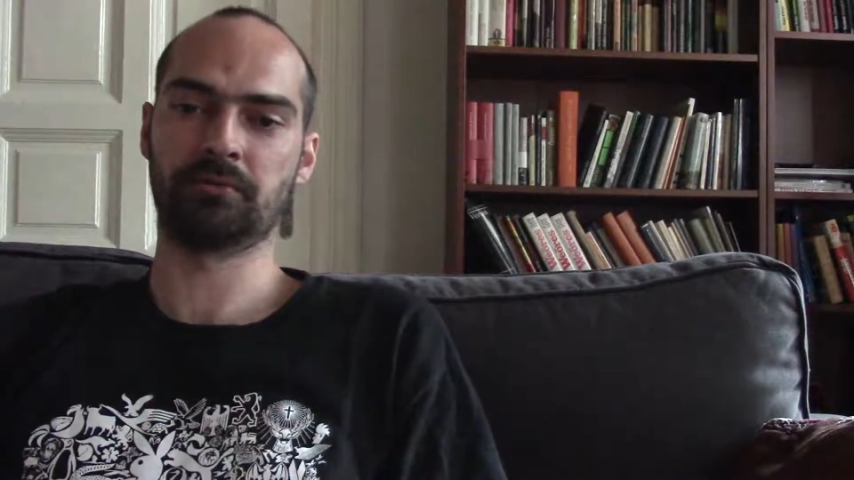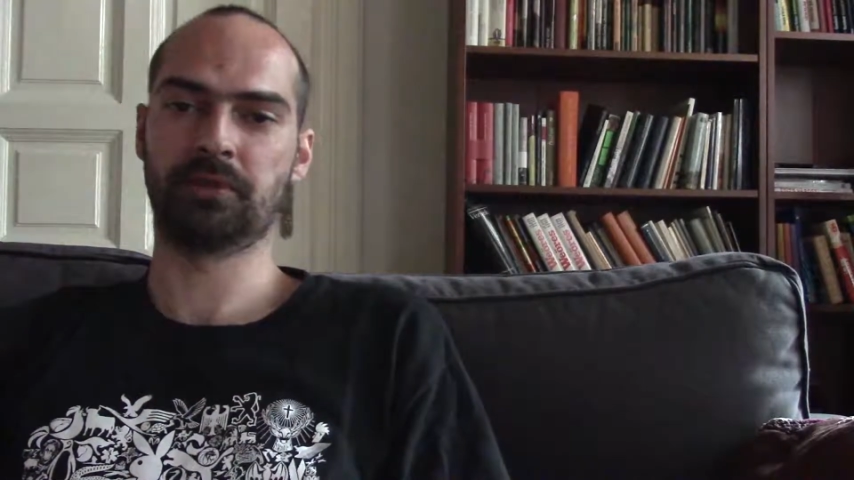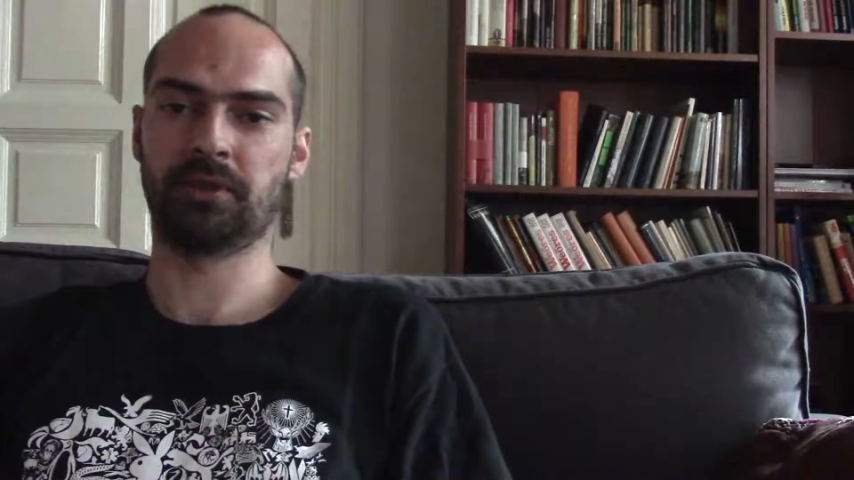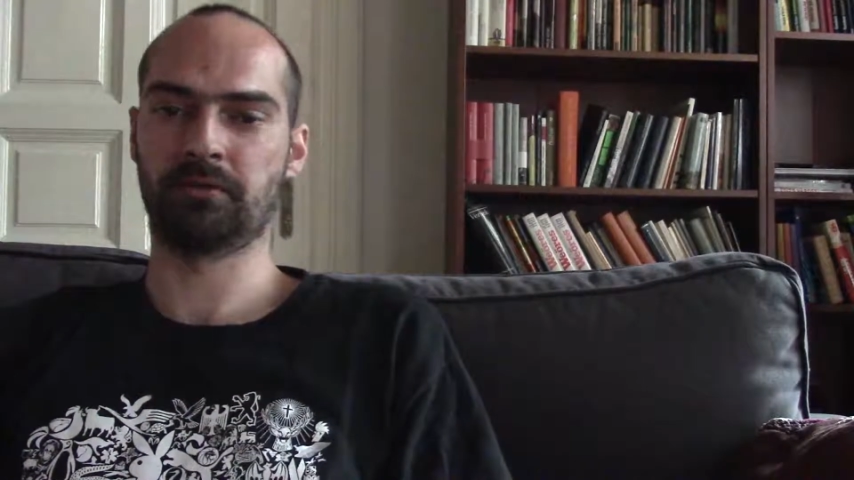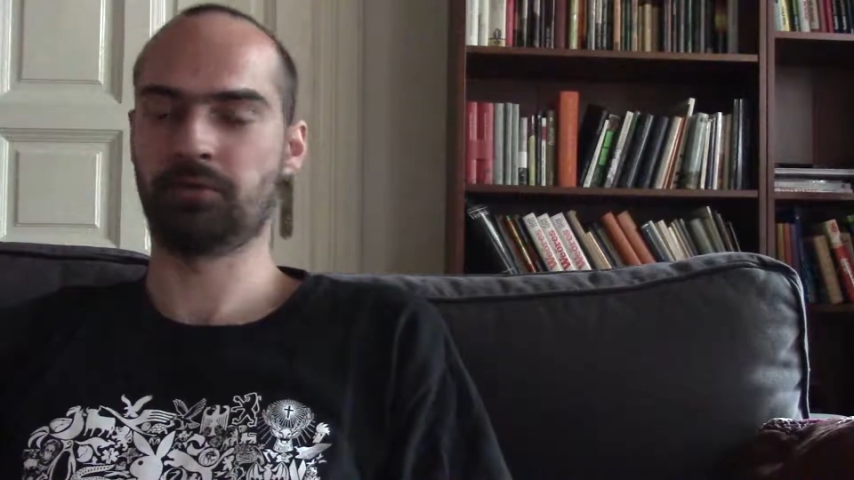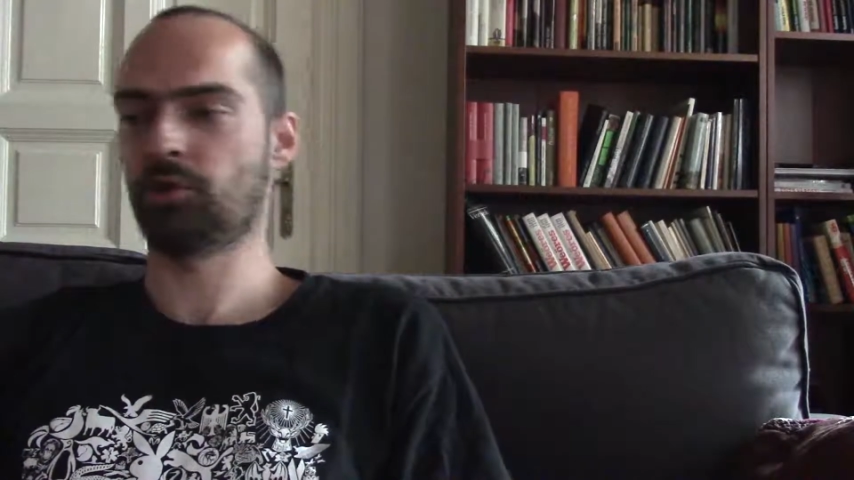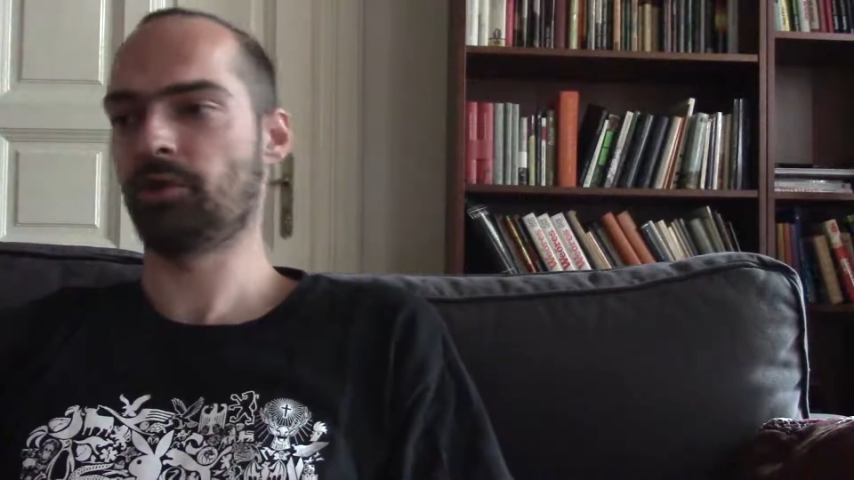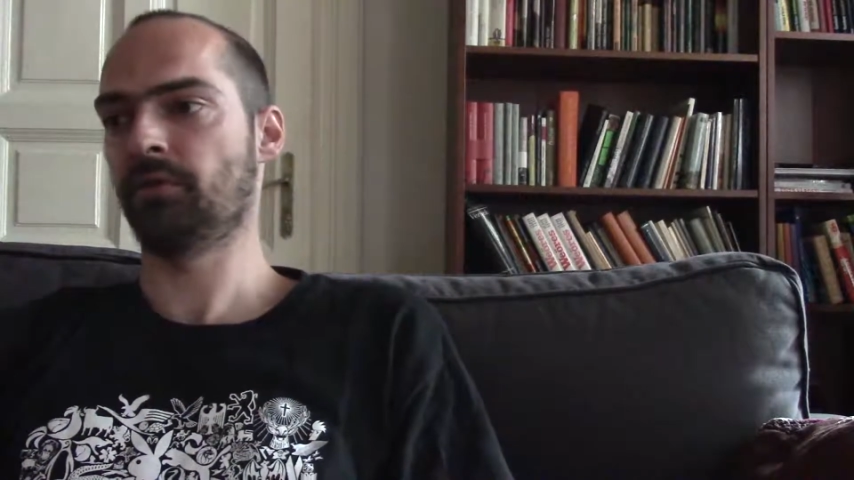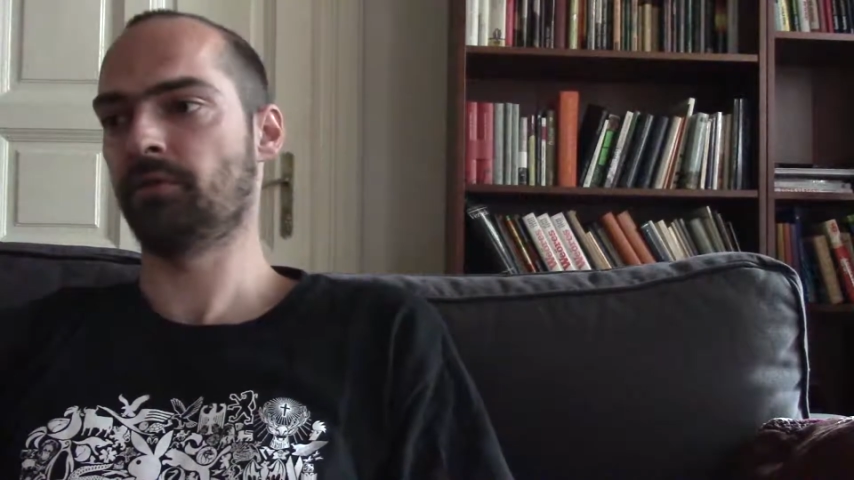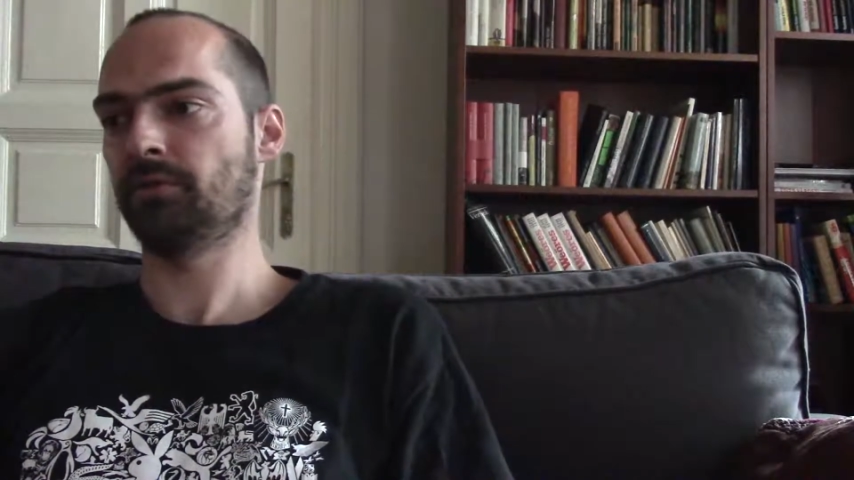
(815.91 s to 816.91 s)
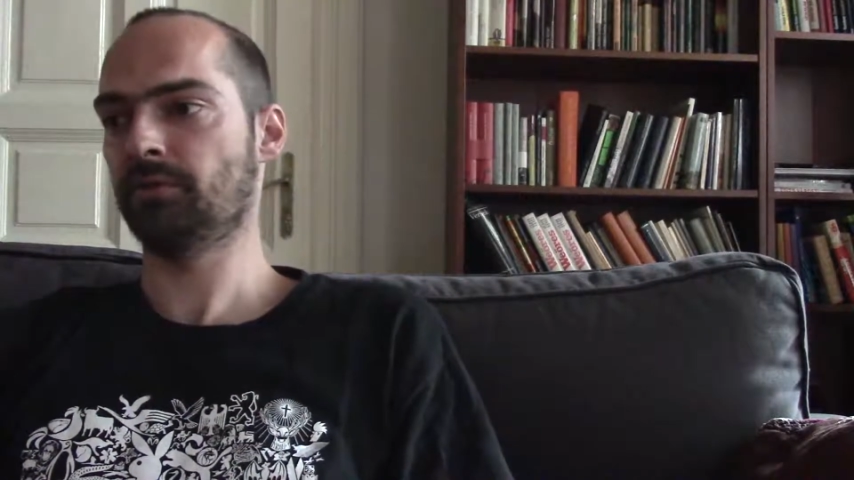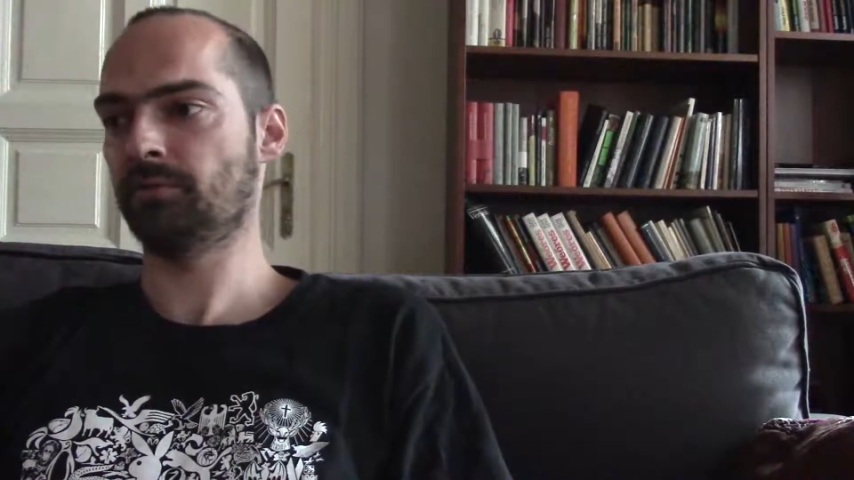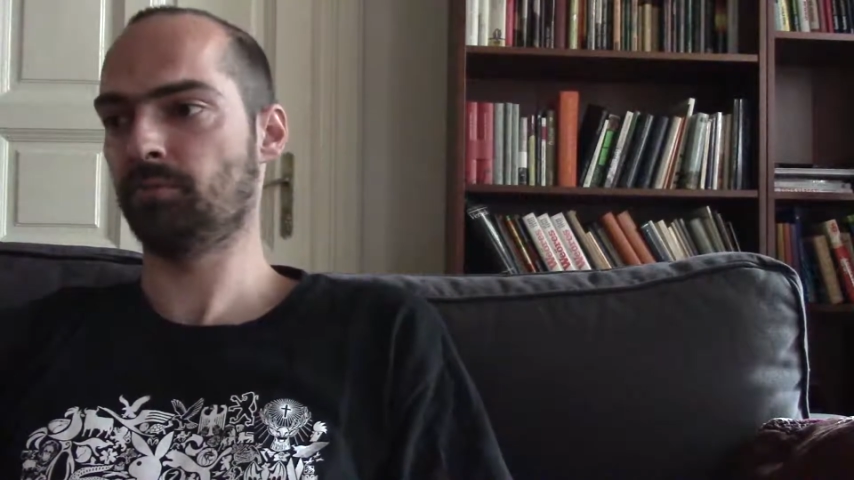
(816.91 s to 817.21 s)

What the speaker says: of 10 chairs